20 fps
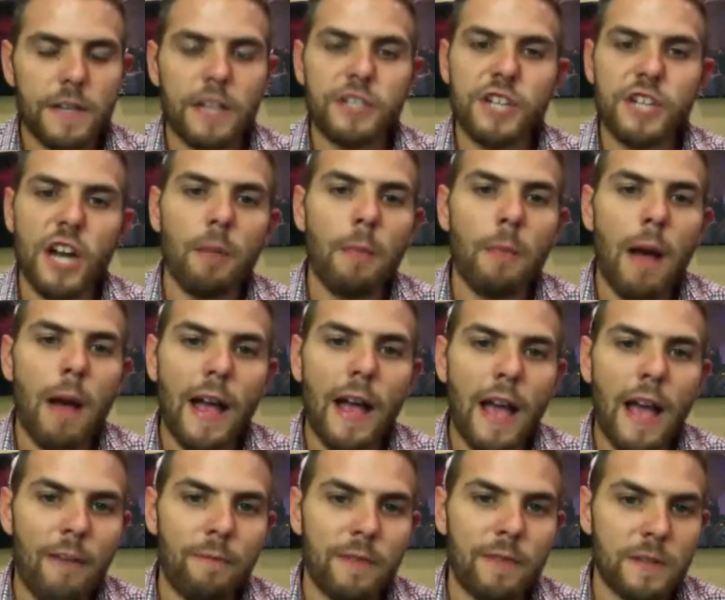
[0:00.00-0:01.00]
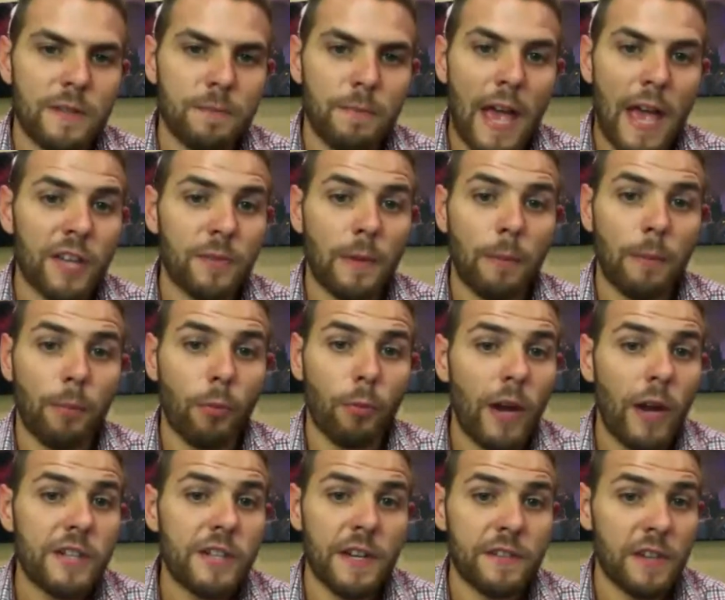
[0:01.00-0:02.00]
See, Jeremiah has been
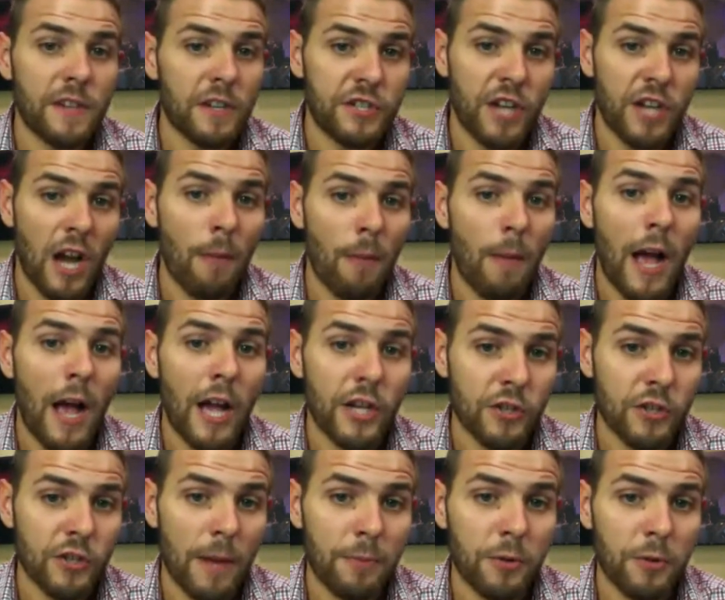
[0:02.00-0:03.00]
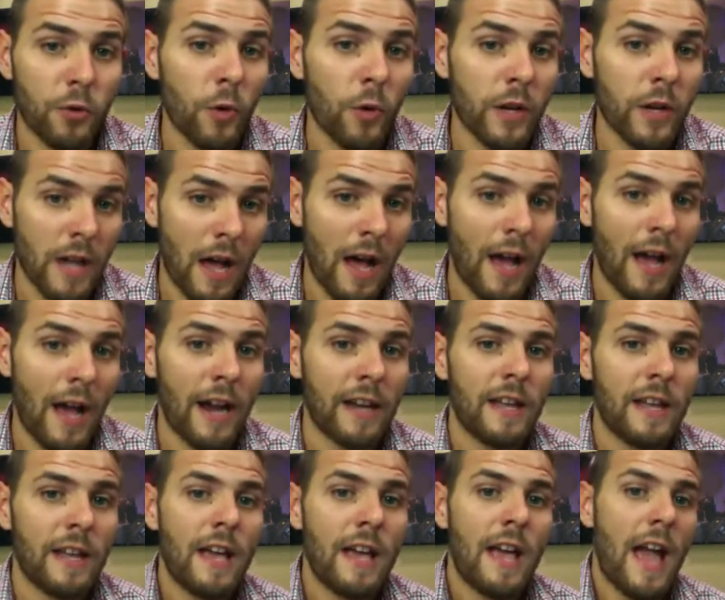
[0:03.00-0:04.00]
preaching since Jeremiah chapter
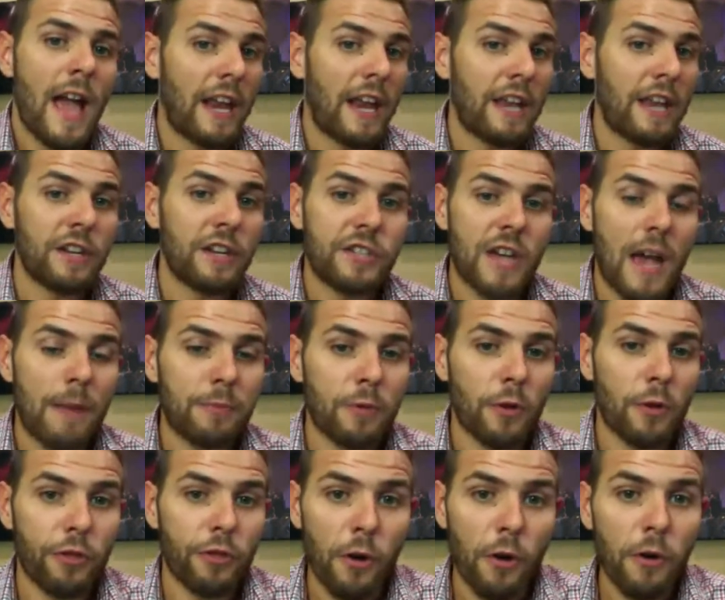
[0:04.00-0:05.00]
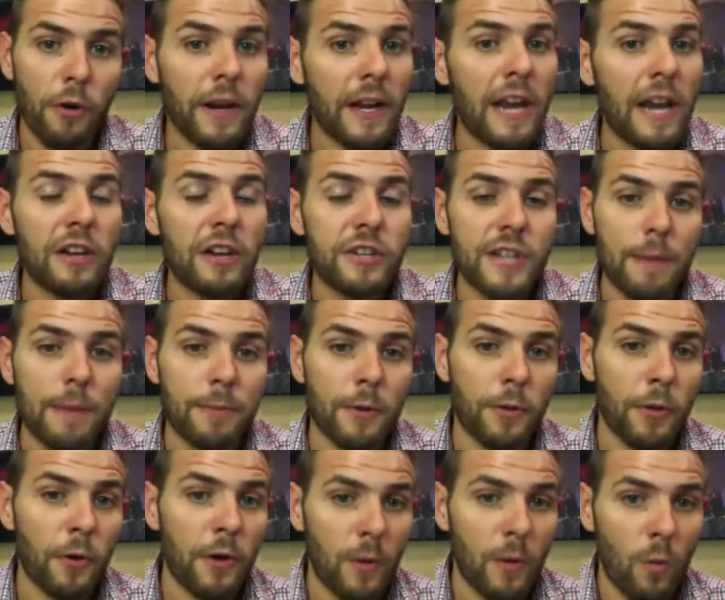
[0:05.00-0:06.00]
29 and into chapter 30 and into chapter
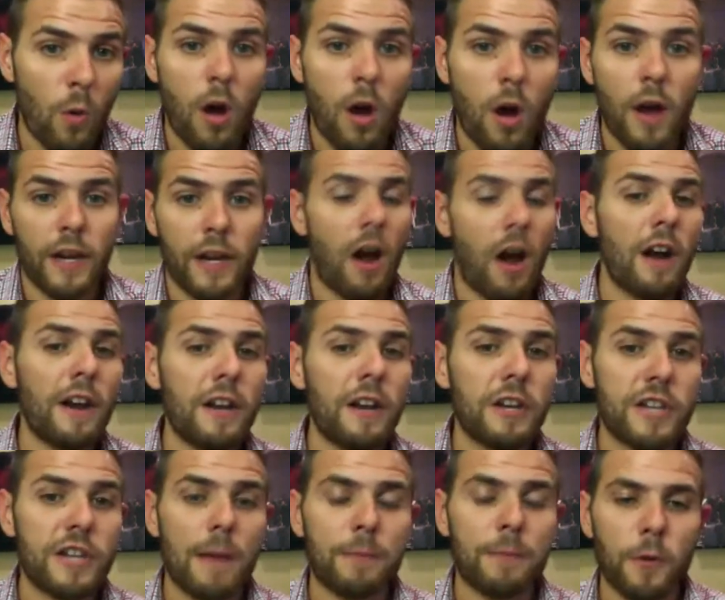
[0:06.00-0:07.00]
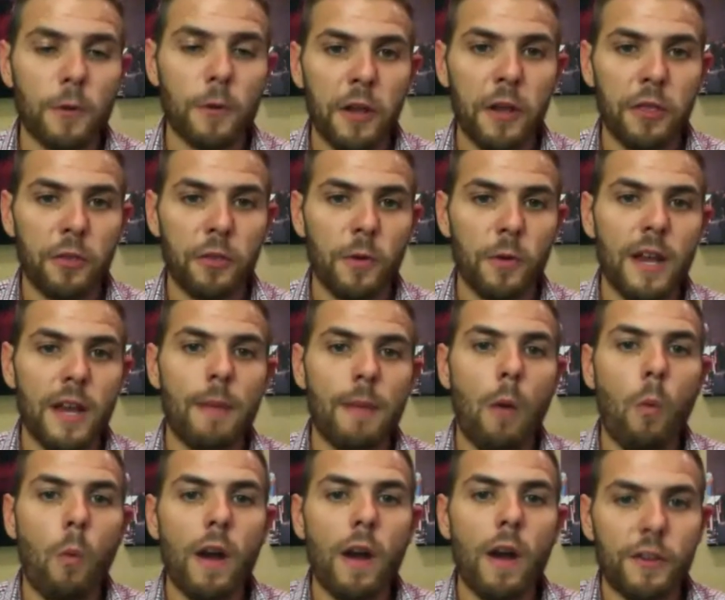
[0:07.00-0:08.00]
31 and on into chapter 33
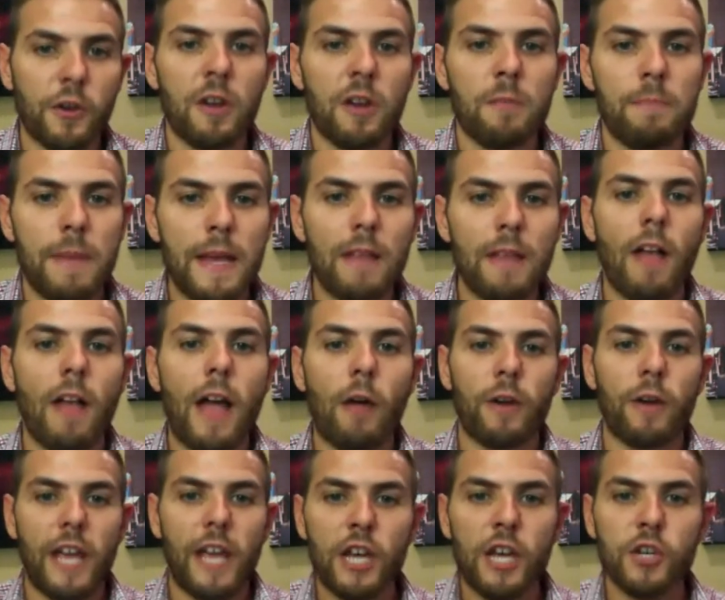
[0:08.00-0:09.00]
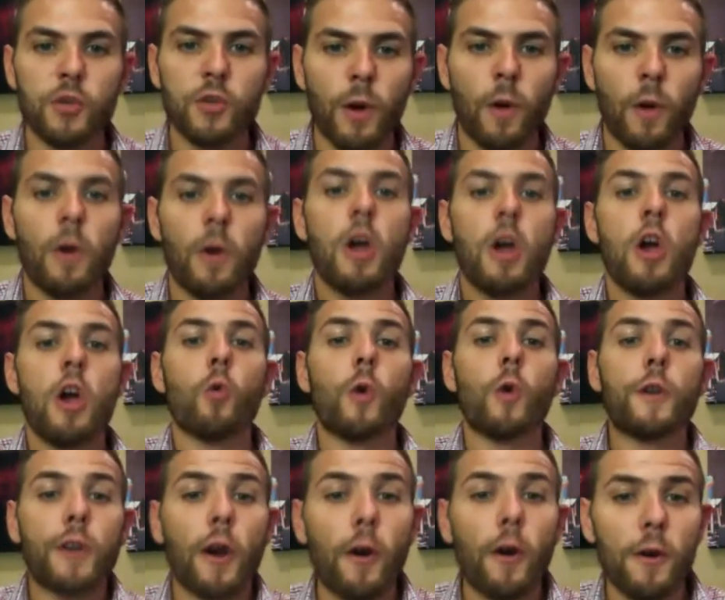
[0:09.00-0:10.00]
about what it's going to be like when Israel
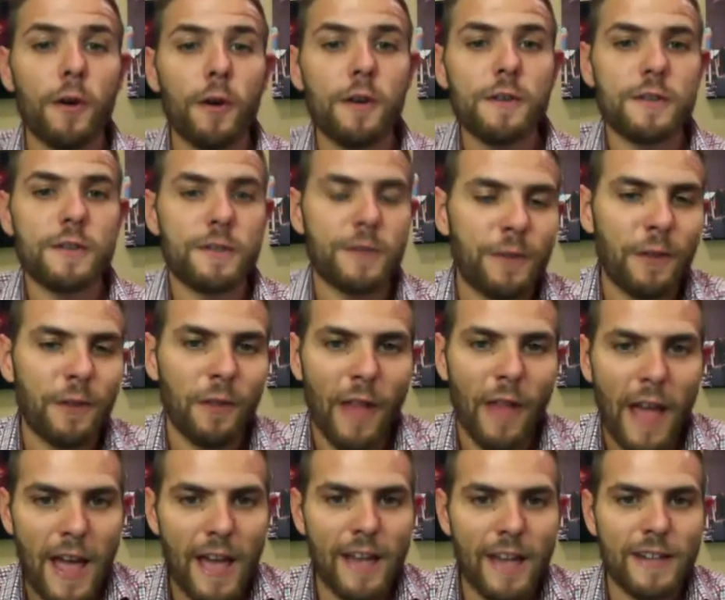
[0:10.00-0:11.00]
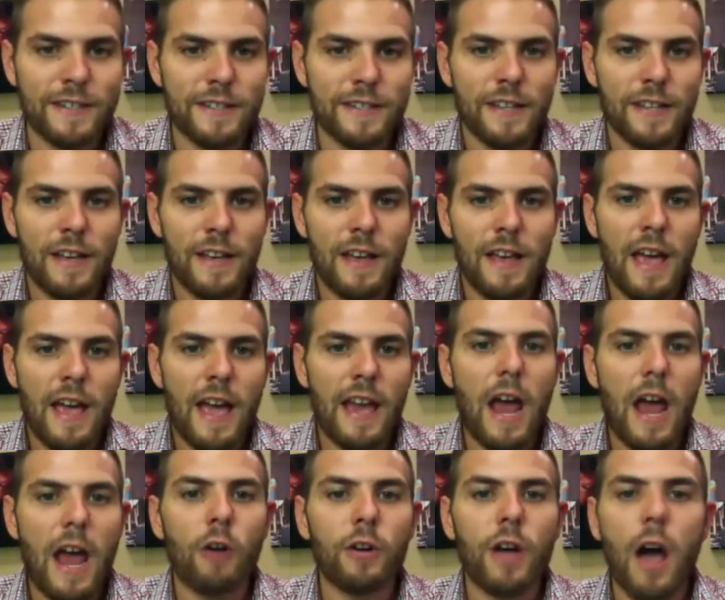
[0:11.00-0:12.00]
returns to the land, and
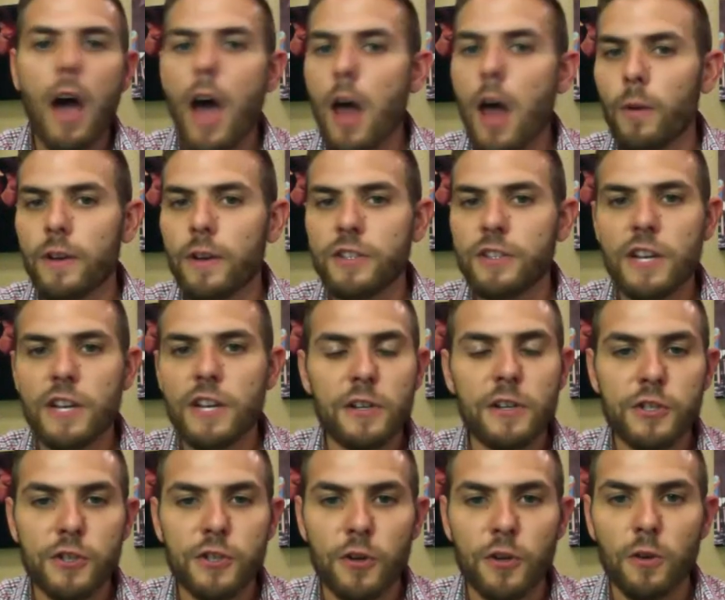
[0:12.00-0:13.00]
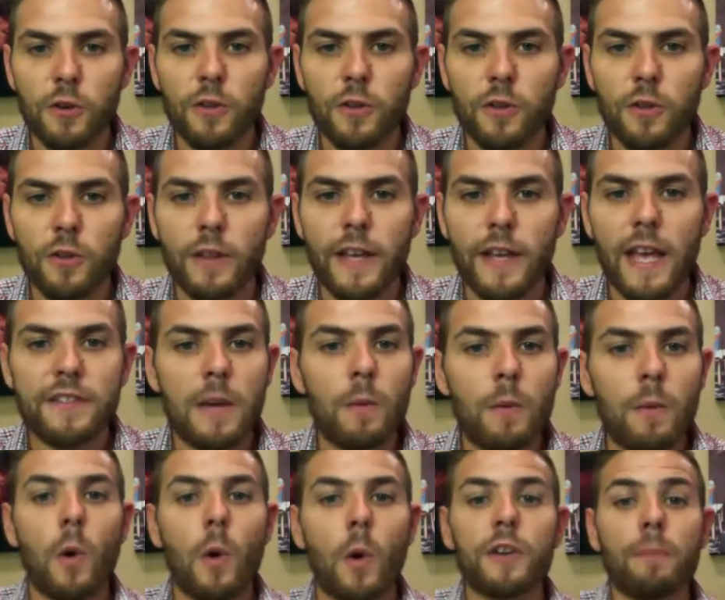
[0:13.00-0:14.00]
how God would, just as surely as he
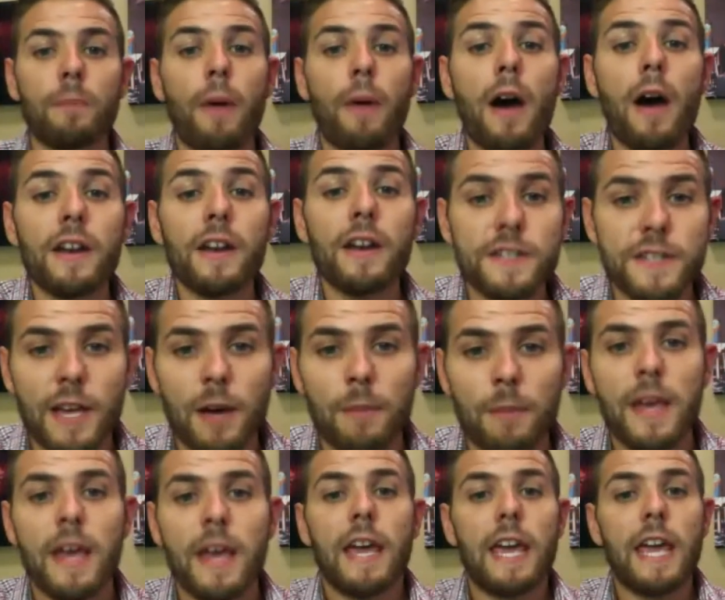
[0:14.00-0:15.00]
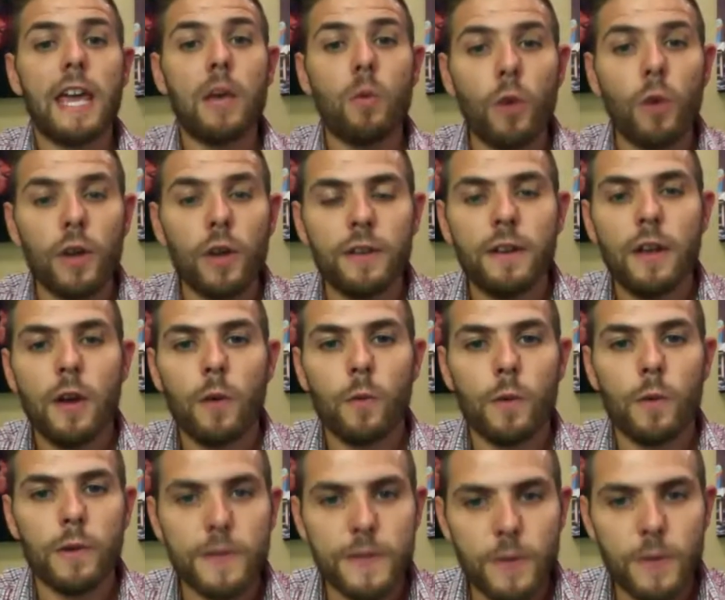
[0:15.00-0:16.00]
was going to punish them, he would
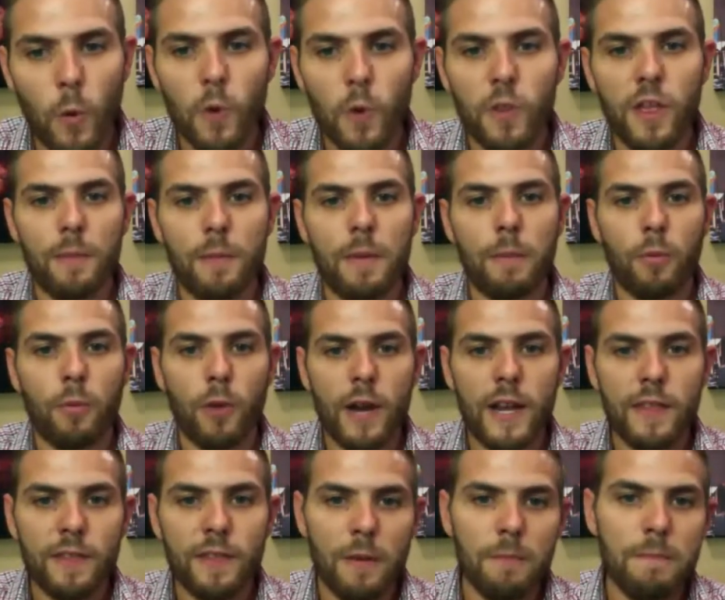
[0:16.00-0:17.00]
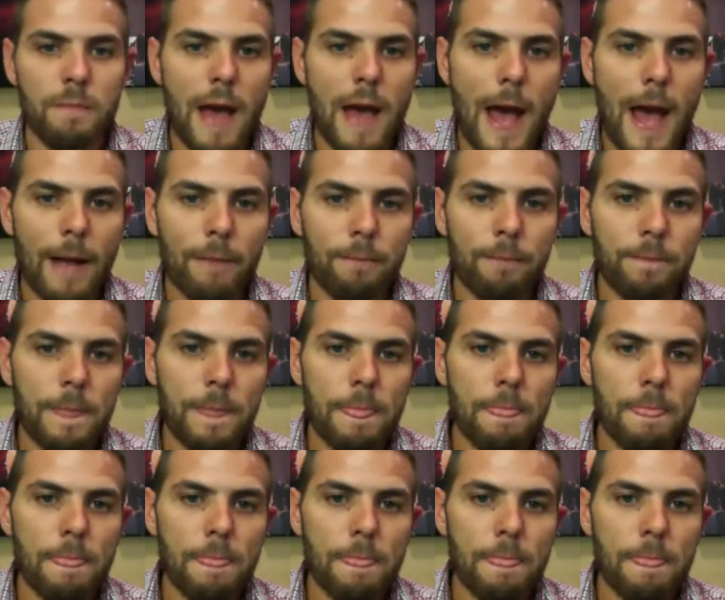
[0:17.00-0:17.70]
restore them and bring them back.